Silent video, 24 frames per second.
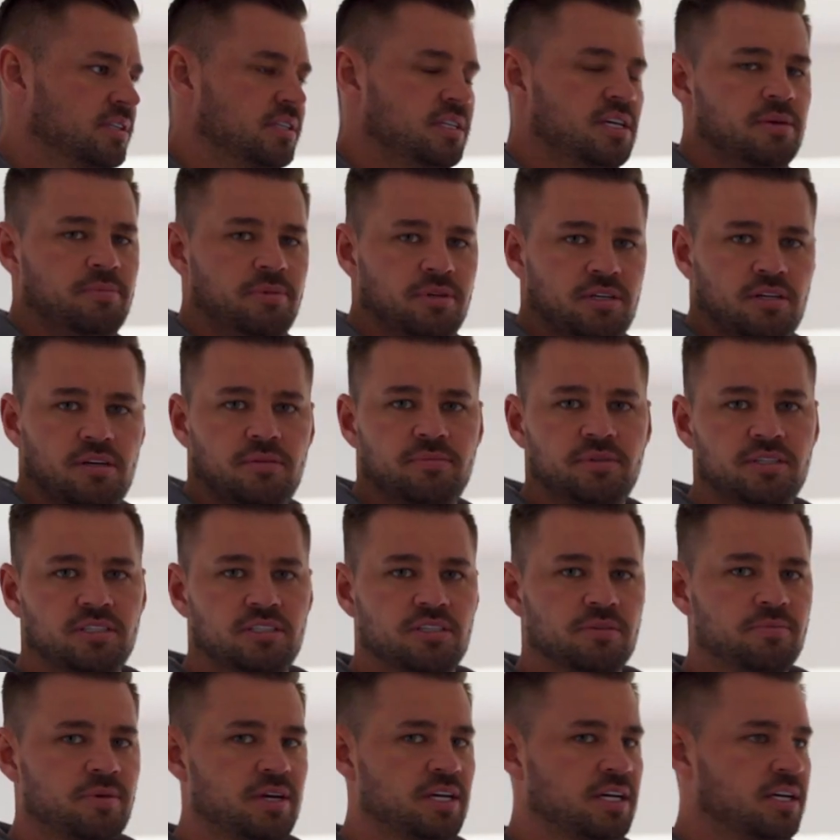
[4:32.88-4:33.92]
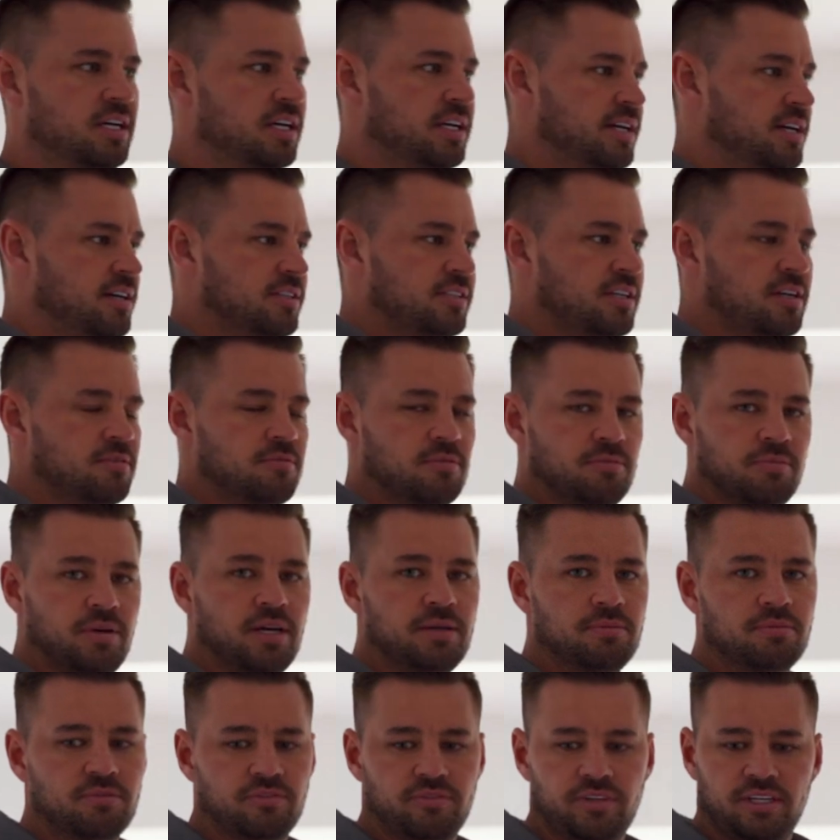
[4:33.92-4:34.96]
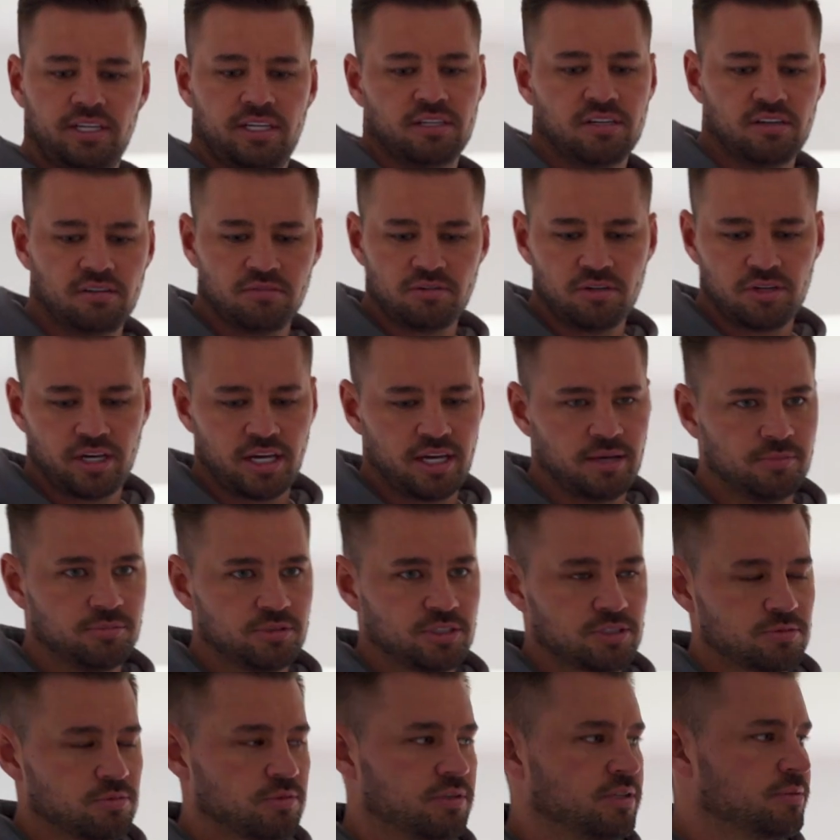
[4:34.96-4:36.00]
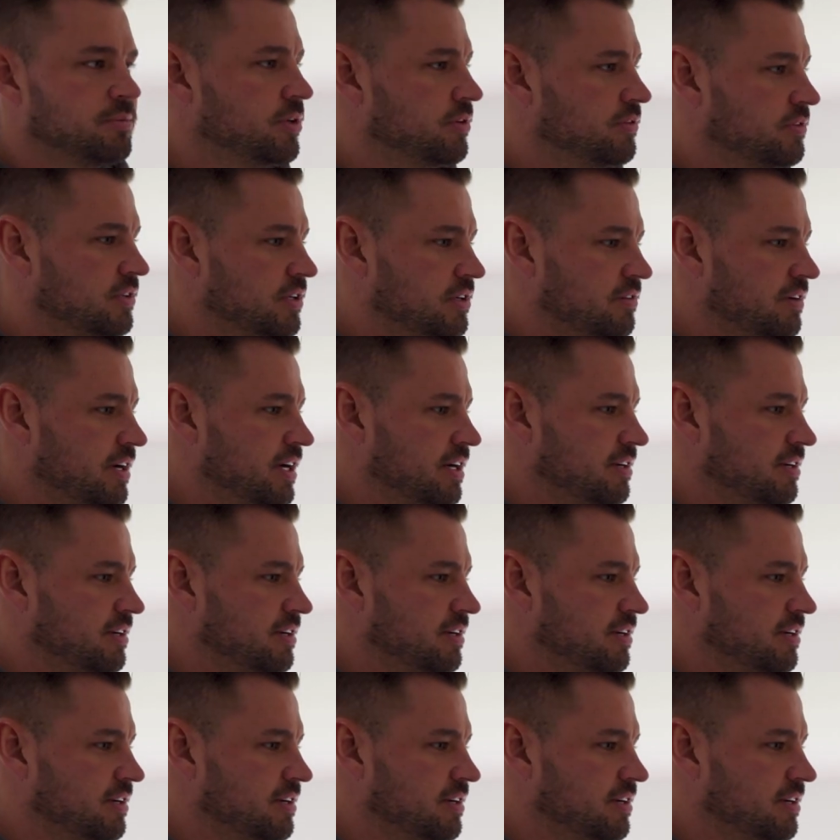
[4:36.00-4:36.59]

Yeah, but I mean, to be clear, I don't want people thinking, oh, look at him just wanting to move in their